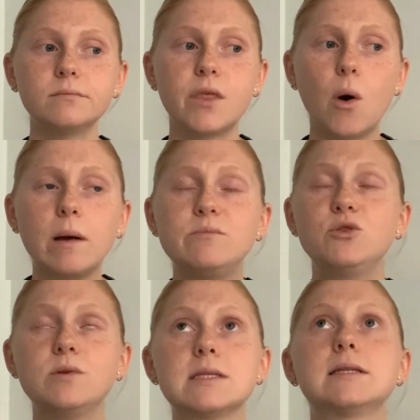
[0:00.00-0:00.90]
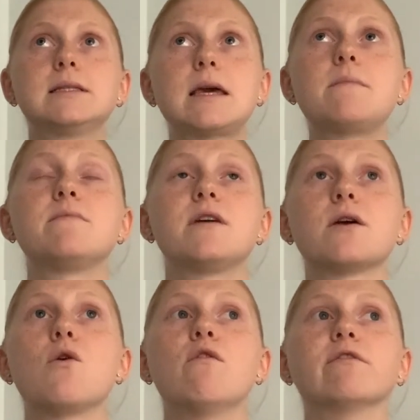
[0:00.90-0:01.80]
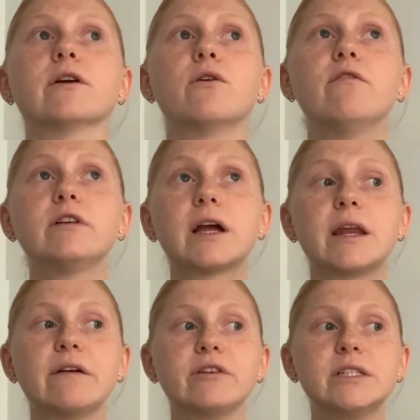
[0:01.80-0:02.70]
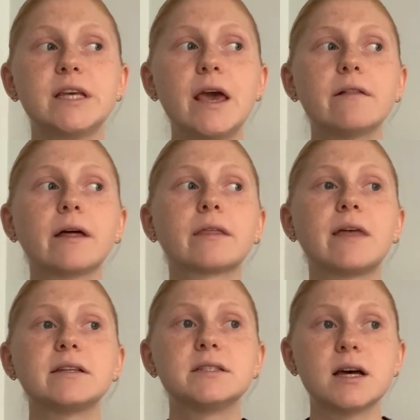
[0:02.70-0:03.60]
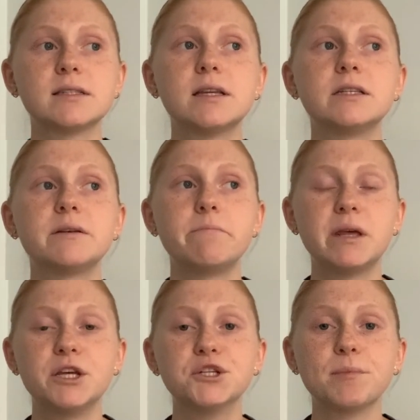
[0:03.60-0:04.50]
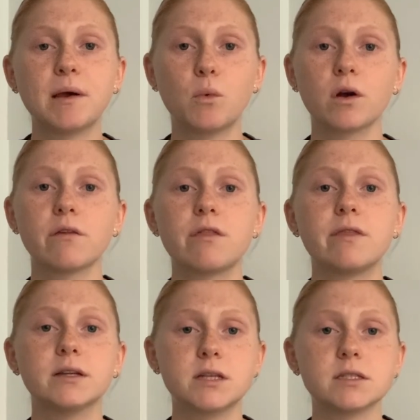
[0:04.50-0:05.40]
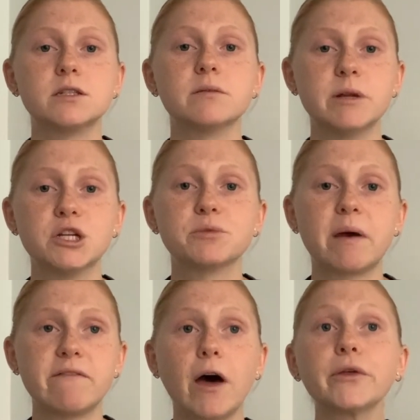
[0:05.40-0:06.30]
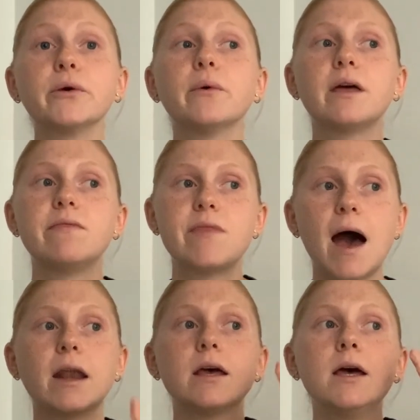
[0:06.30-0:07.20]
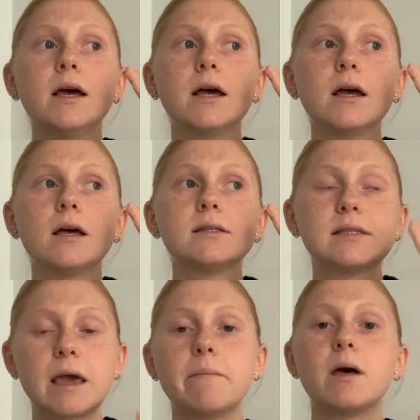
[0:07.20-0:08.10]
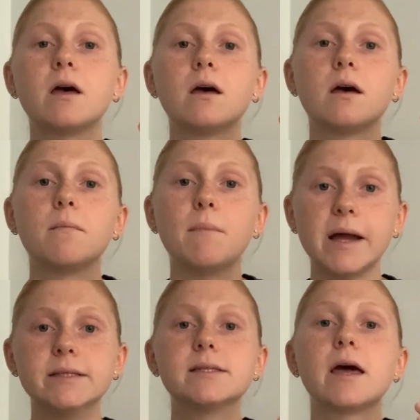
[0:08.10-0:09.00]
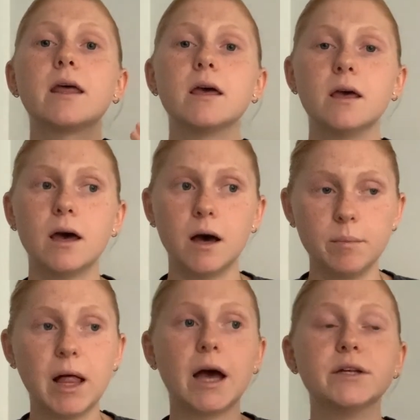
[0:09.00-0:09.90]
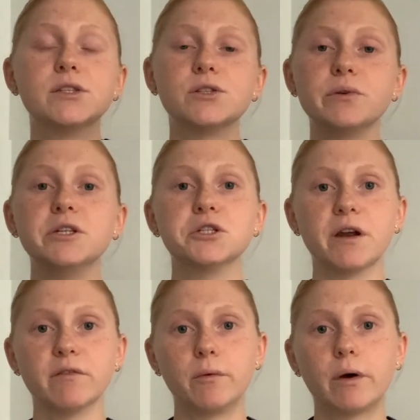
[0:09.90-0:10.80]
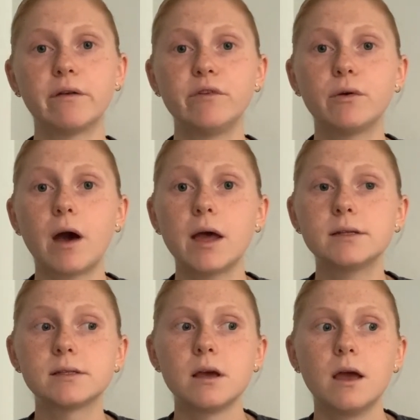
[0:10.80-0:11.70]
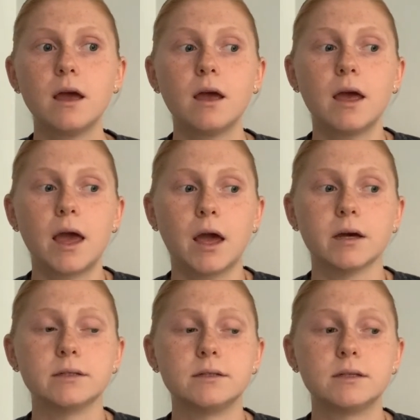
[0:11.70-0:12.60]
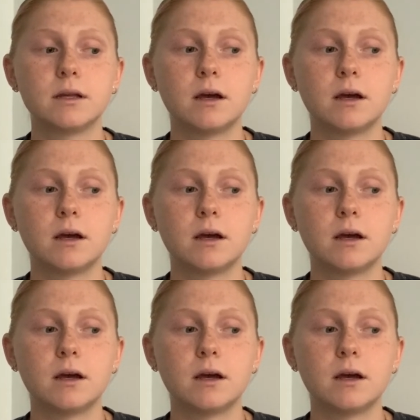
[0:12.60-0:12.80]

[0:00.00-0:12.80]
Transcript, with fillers: though i'm doing the same thing over and over again every day like that doesn't diminish my worth that doesn't diminish my value and that same mindset applies to each and every one of you guys and